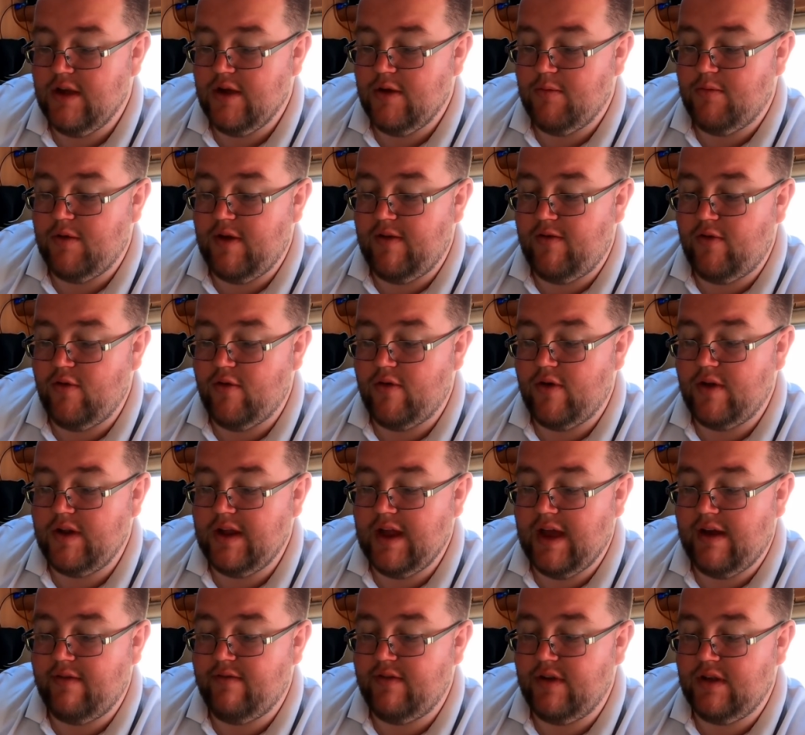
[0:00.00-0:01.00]
But if you're only
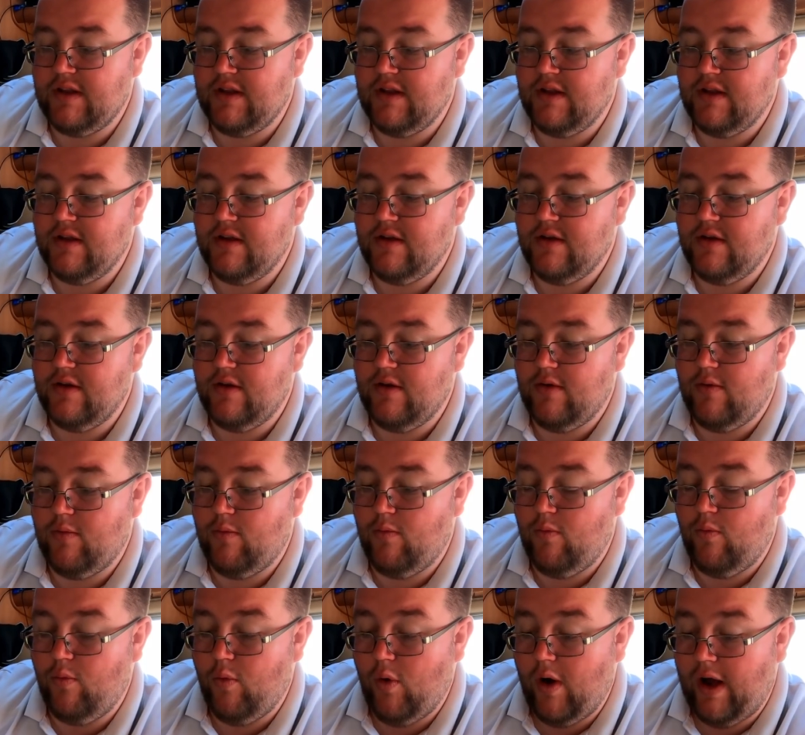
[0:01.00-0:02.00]
having
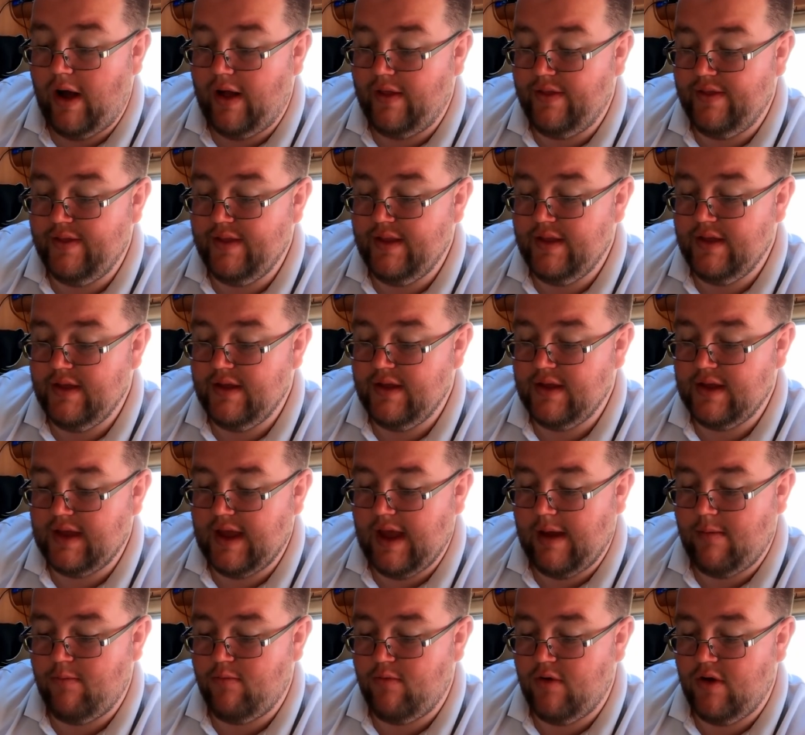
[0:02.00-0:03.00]
one
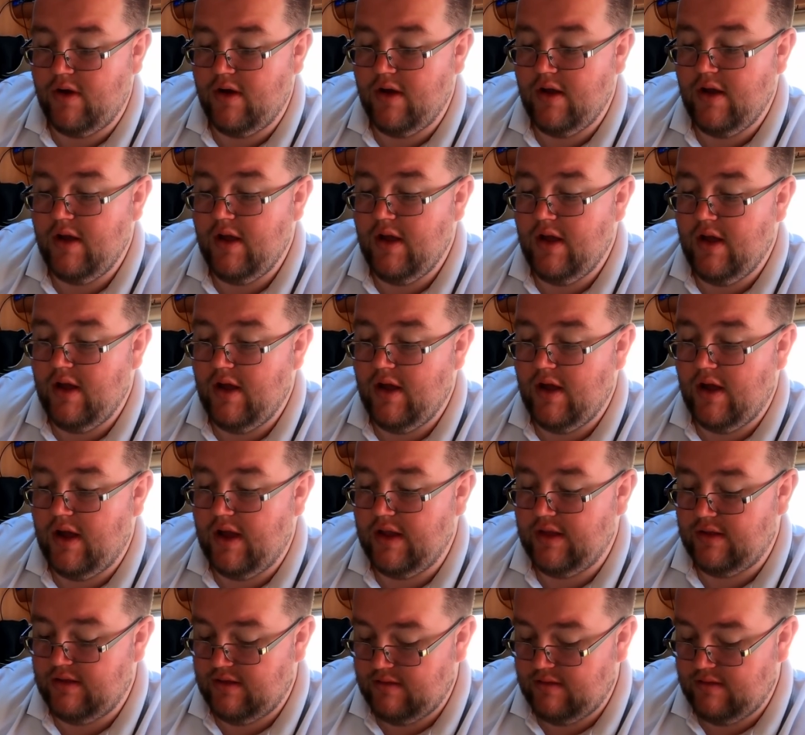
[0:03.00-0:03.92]
camera, I